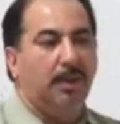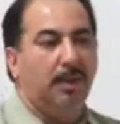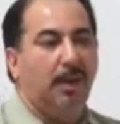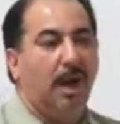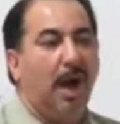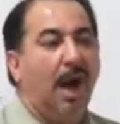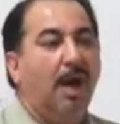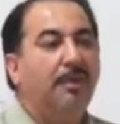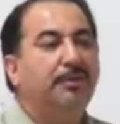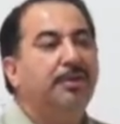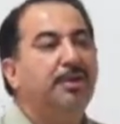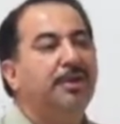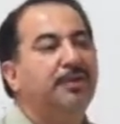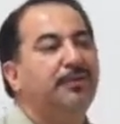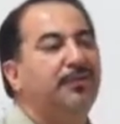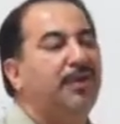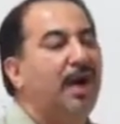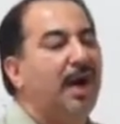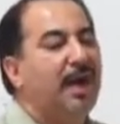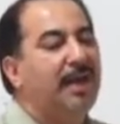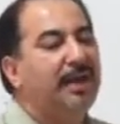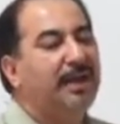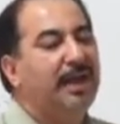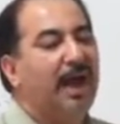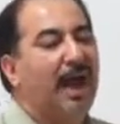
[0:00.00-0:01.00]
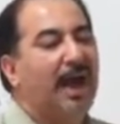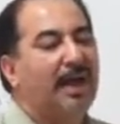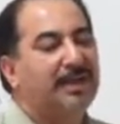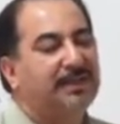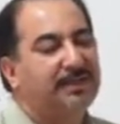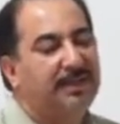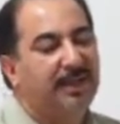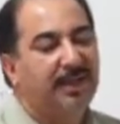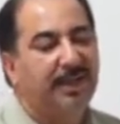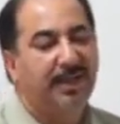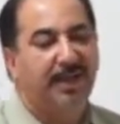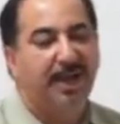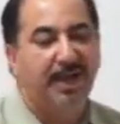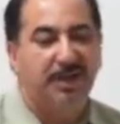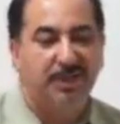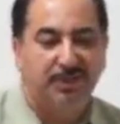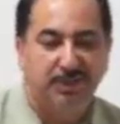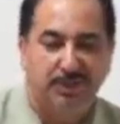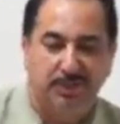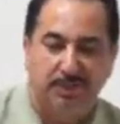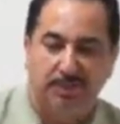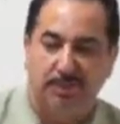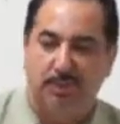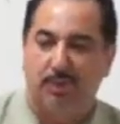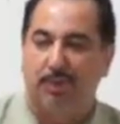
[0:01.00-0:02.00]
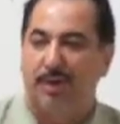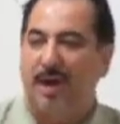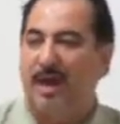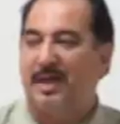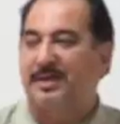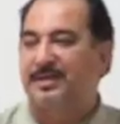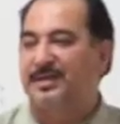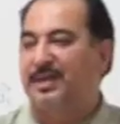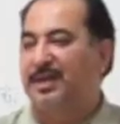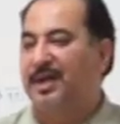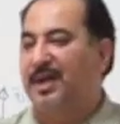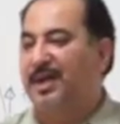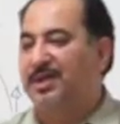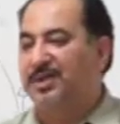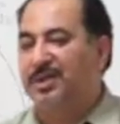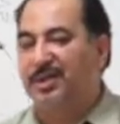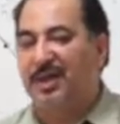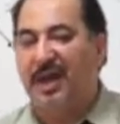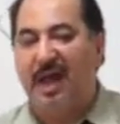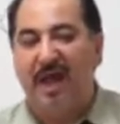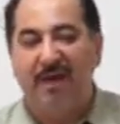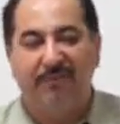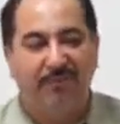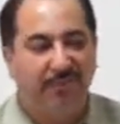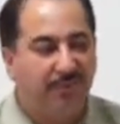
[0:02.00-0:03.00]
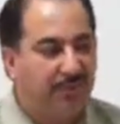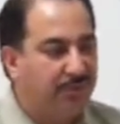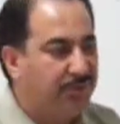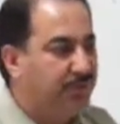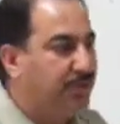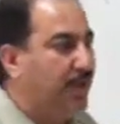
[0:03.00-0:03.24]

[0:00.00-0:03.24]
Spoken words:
how do you find acceleration or acceleration average,